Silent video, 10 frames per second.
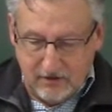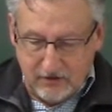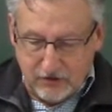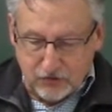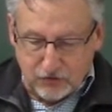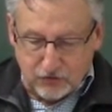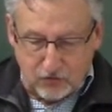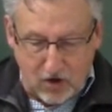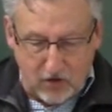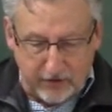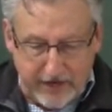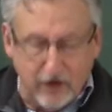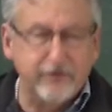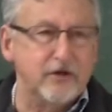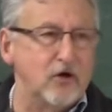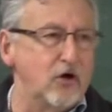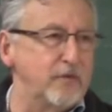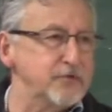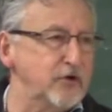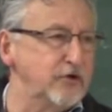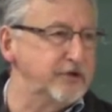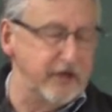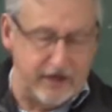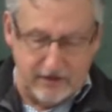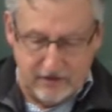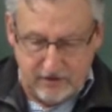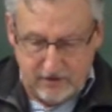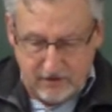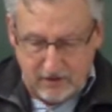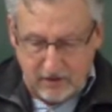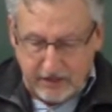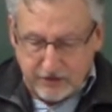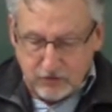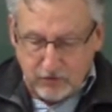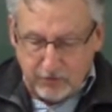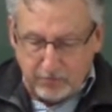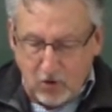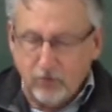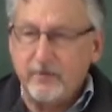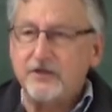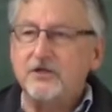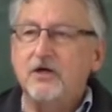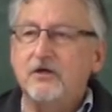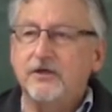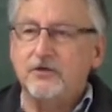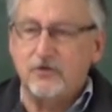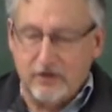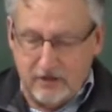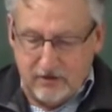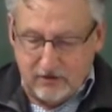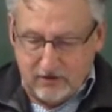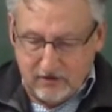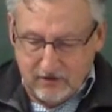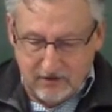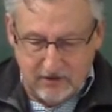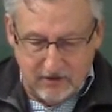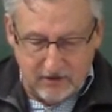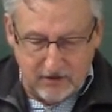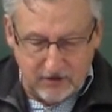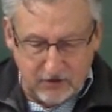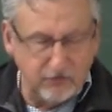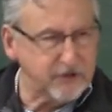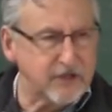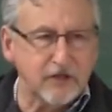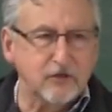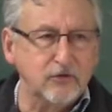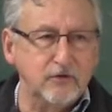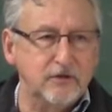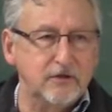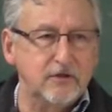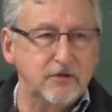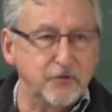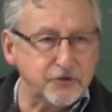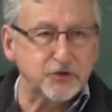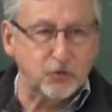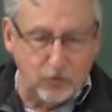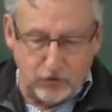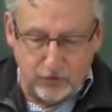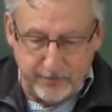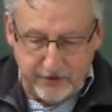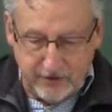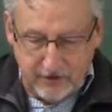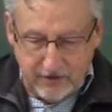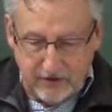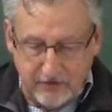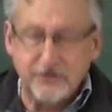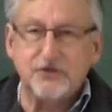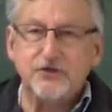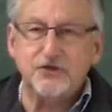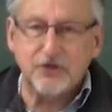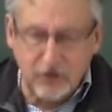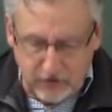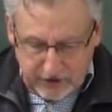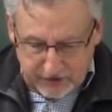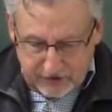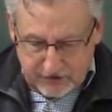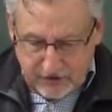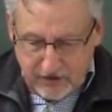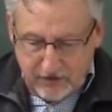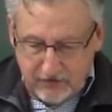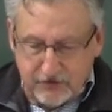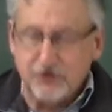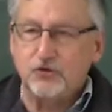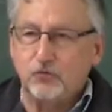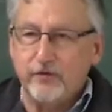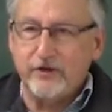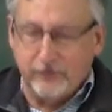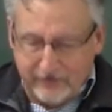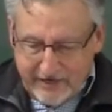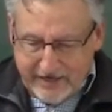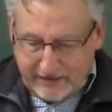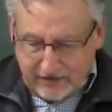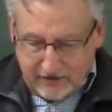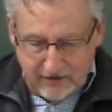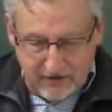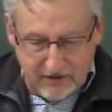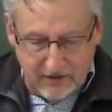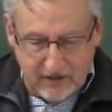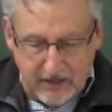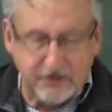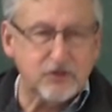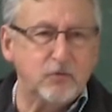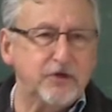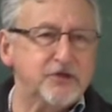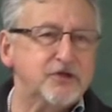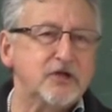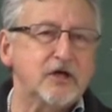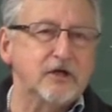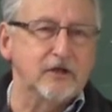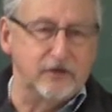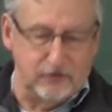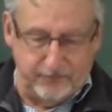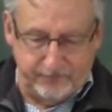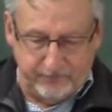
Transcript: These are strong, healthy arms, aren't they? I just want to poke my tongue in your ear. Don't giggle, don't squirm. This is serious. This is the real thing. I just want to suck a little.